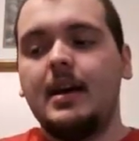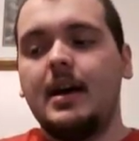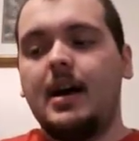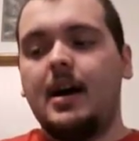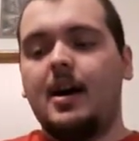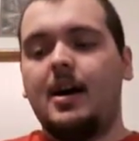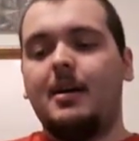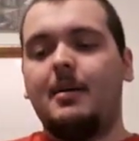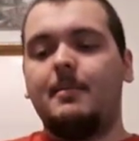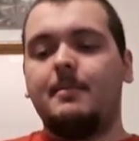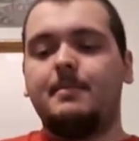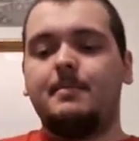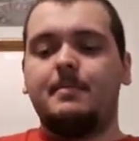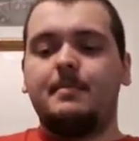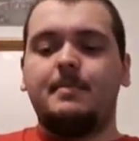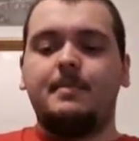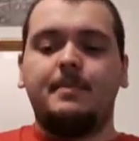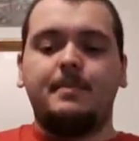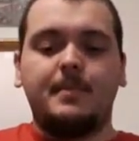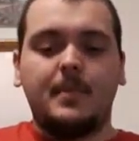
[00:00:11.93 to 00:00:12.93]

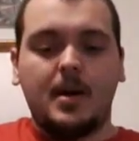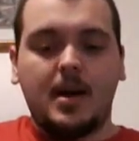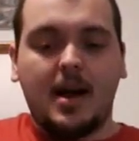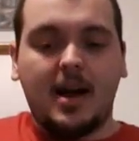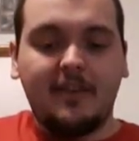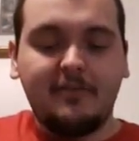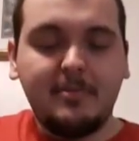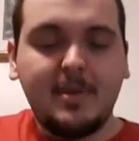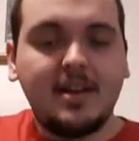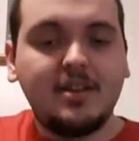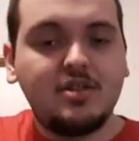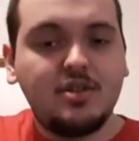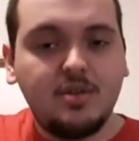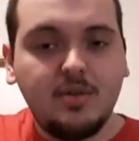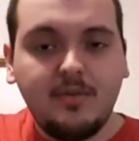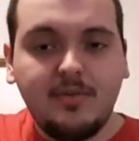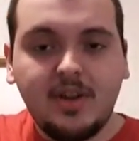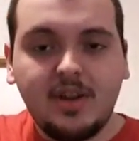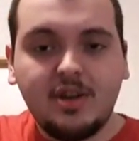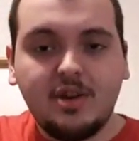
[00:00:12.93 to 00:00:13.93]
I've made
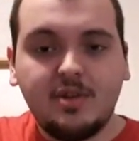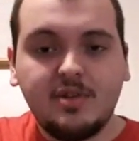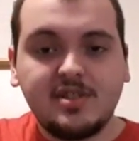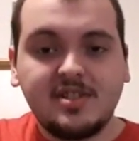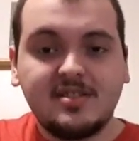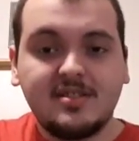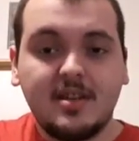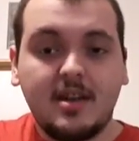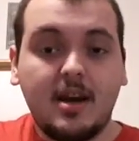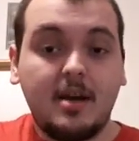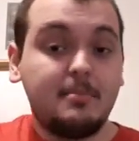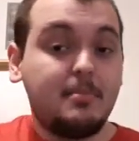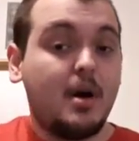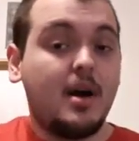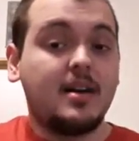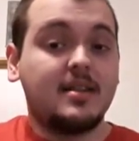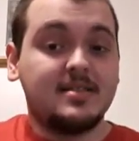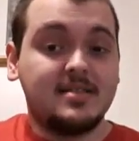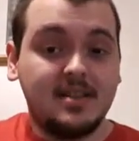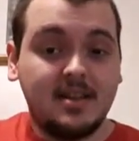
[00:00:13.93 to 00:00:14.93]
two videos
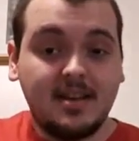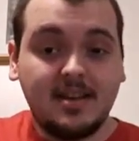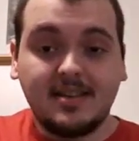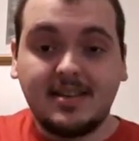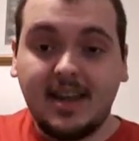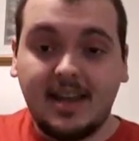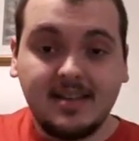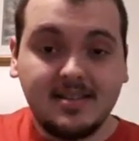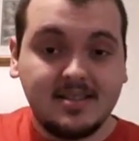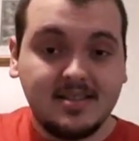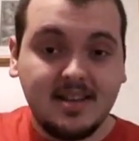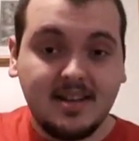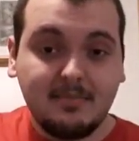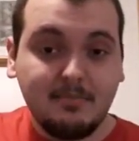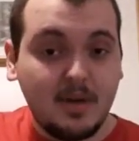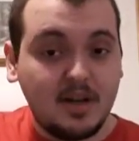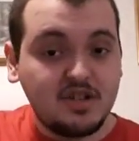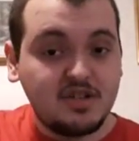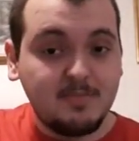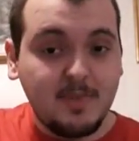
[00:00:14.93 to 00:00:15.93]
unboxing and tasting
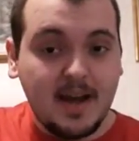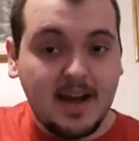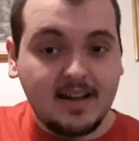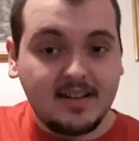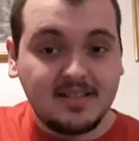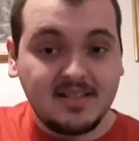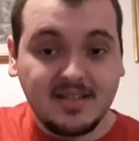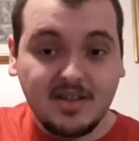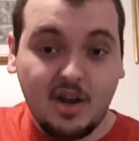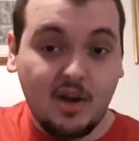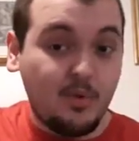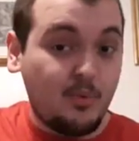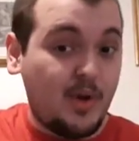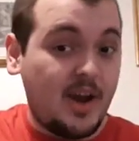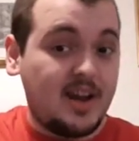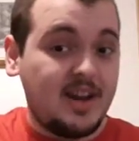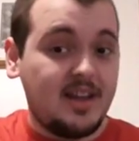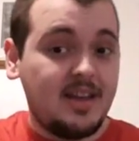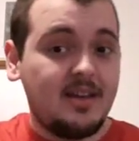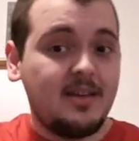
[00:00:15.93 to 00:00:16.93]
Munchpaks
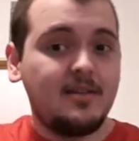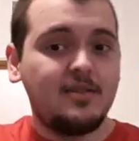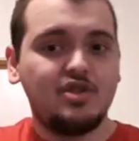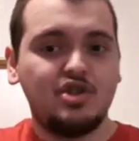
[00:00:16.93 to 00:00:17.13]
already,